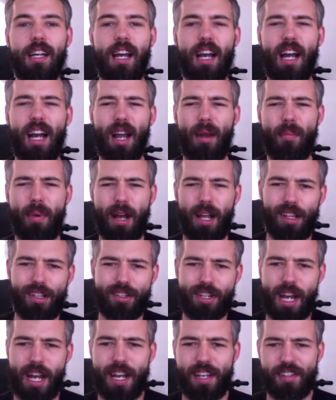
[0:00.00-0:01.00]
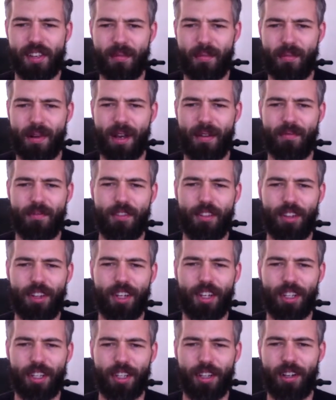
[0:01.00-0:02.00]
I apologize. I'm
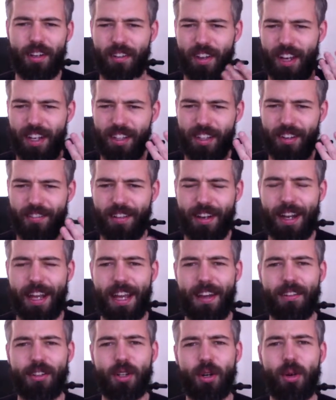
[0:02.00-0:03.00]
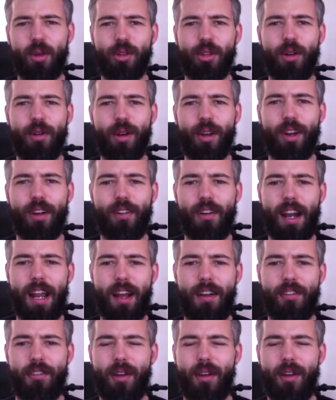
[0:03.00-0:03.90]
feeling I got a little bit of head cold going on right now,